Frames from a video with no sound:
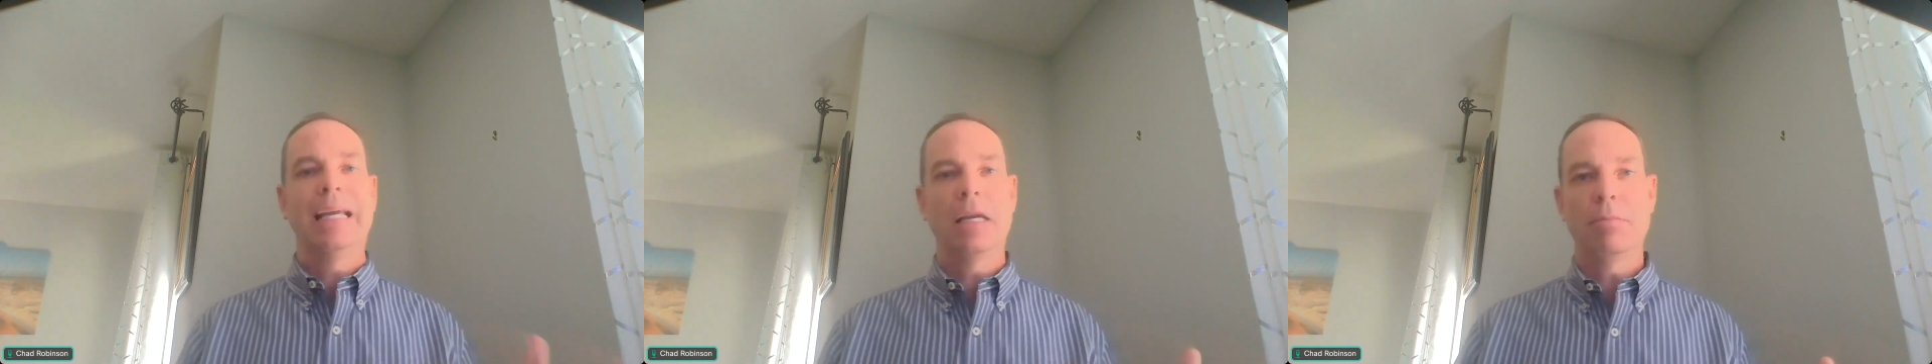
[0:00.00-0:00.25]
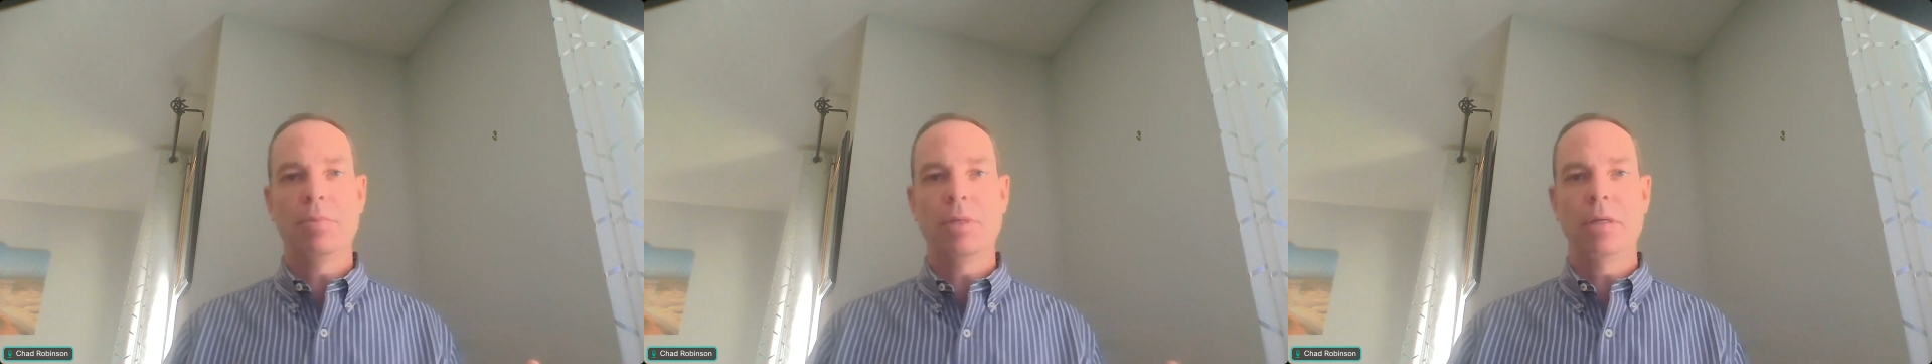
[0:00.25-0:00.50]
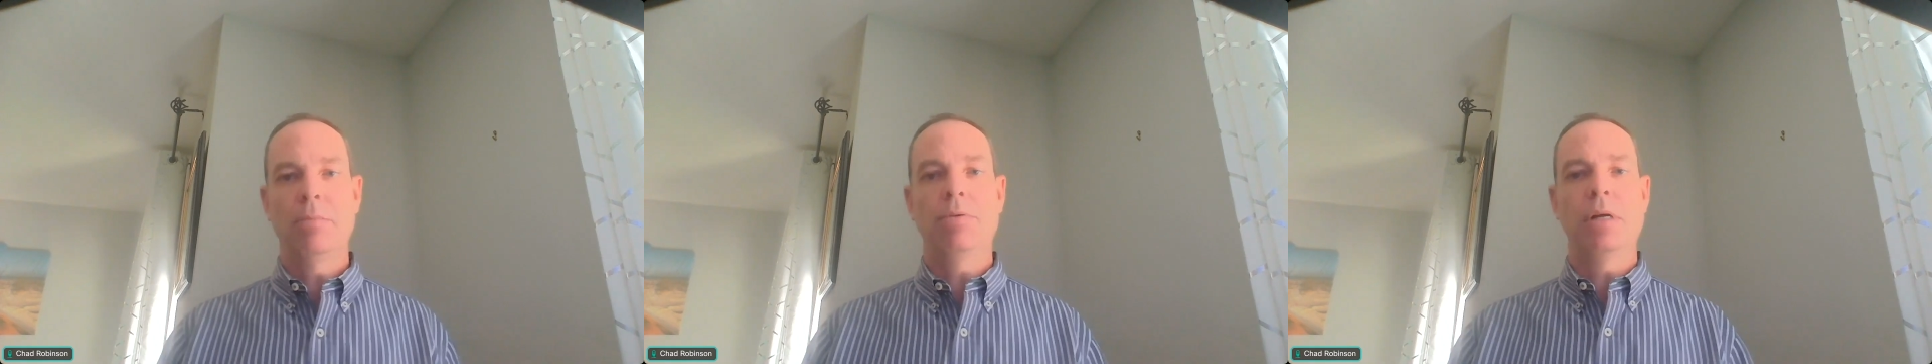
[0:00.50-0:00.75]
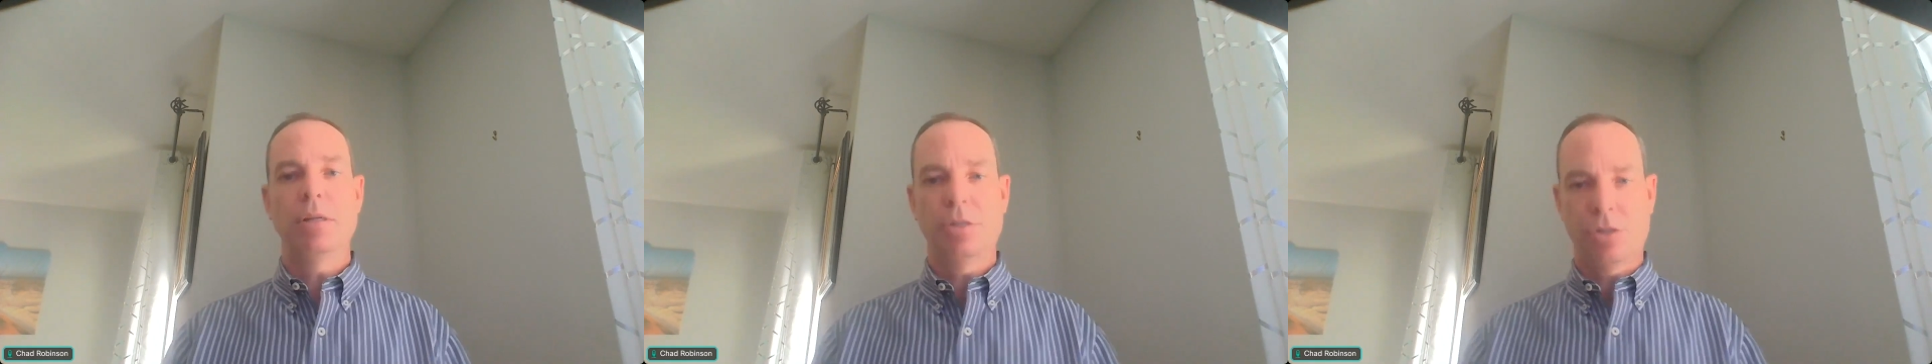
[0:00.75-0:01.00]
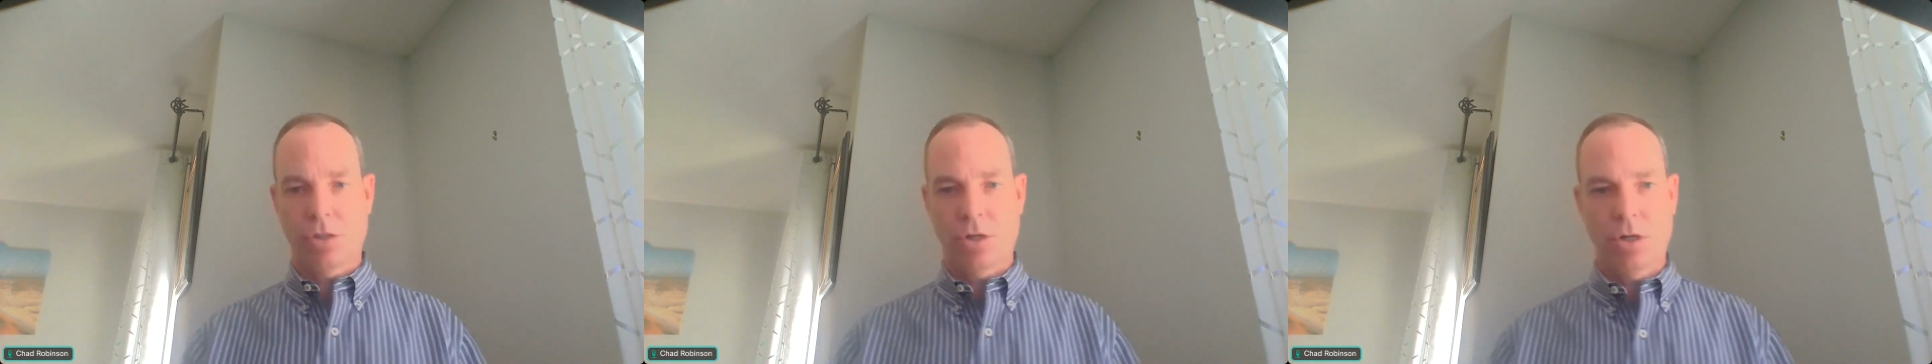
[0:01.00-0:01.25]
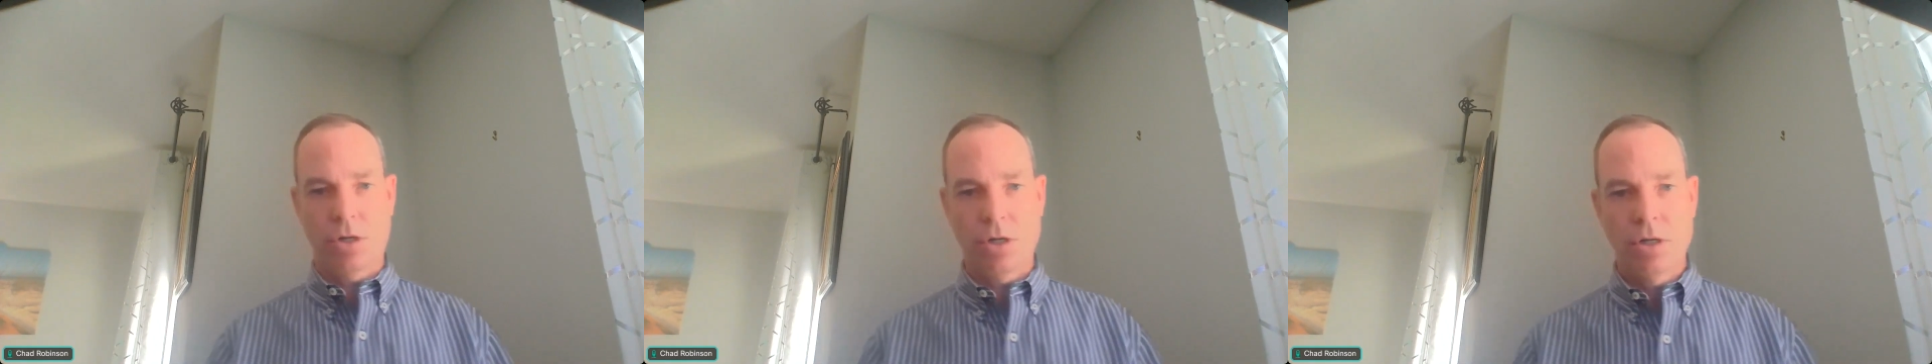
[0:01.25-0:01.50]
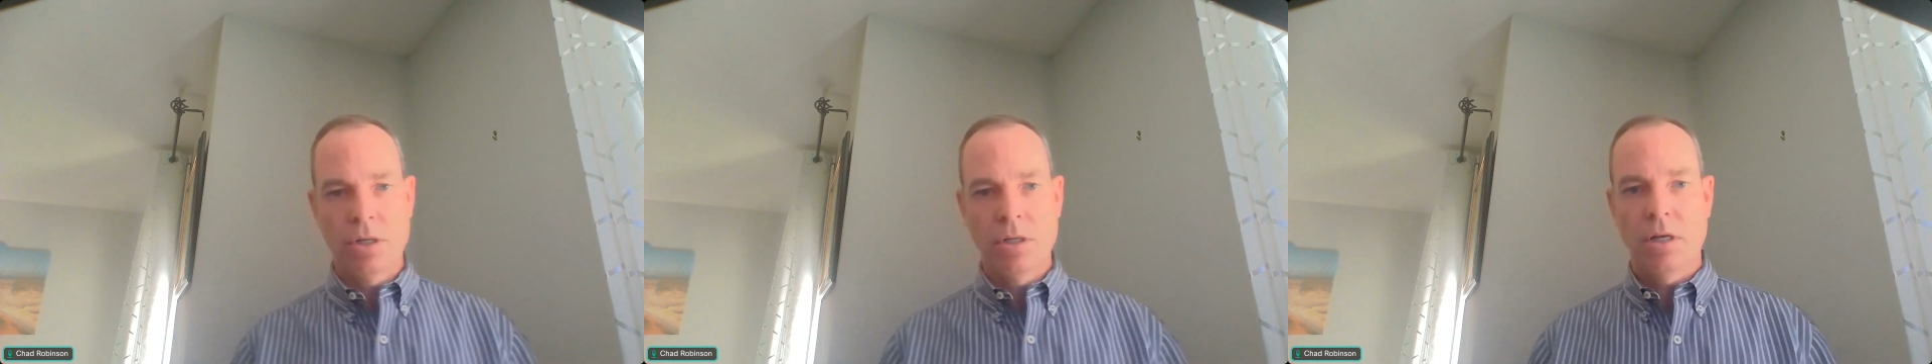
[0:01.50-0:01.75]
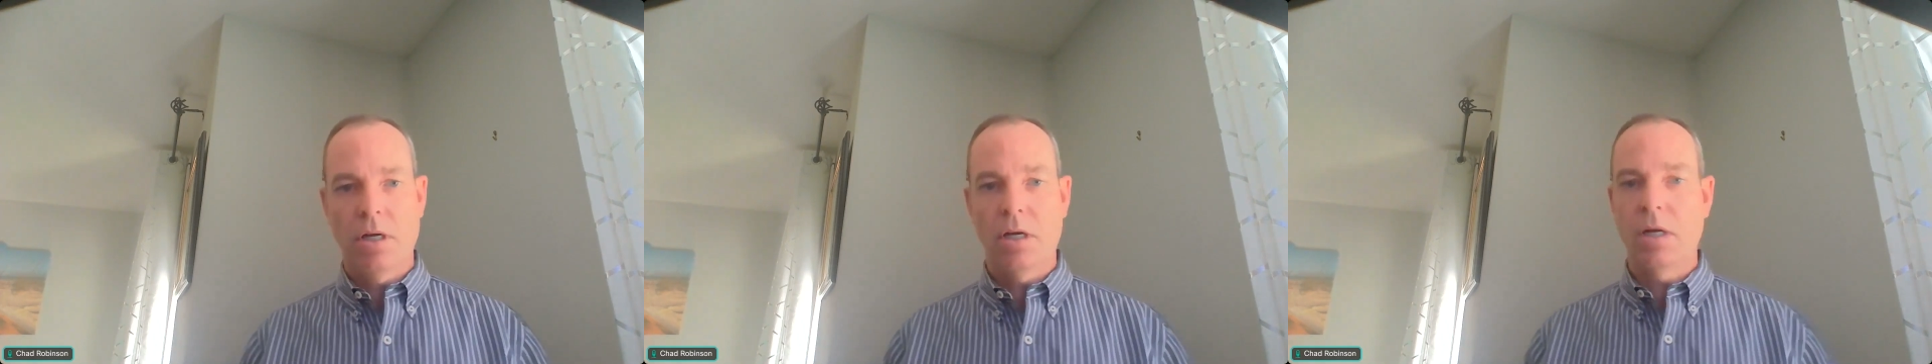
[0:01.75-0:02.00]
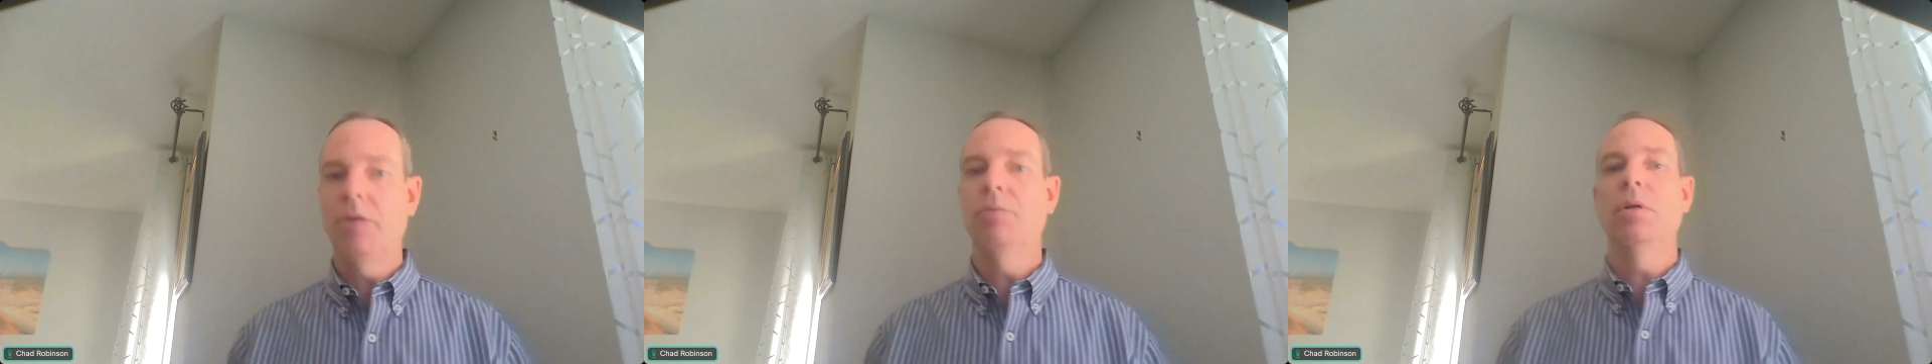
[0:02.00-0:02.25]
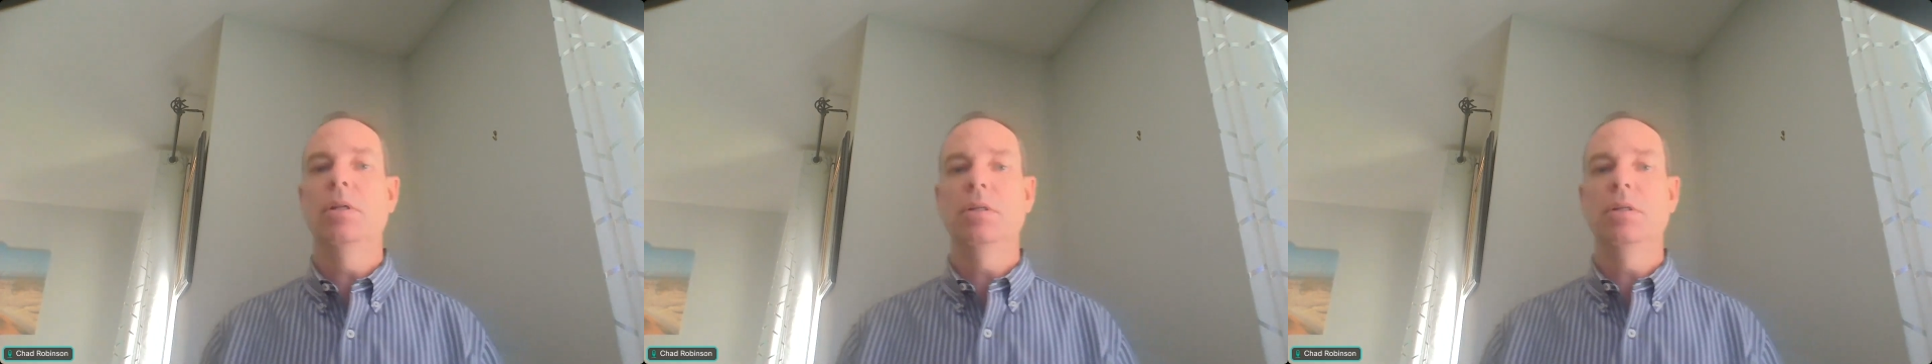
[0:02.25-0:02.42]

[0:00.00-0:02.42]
ambient pressure, and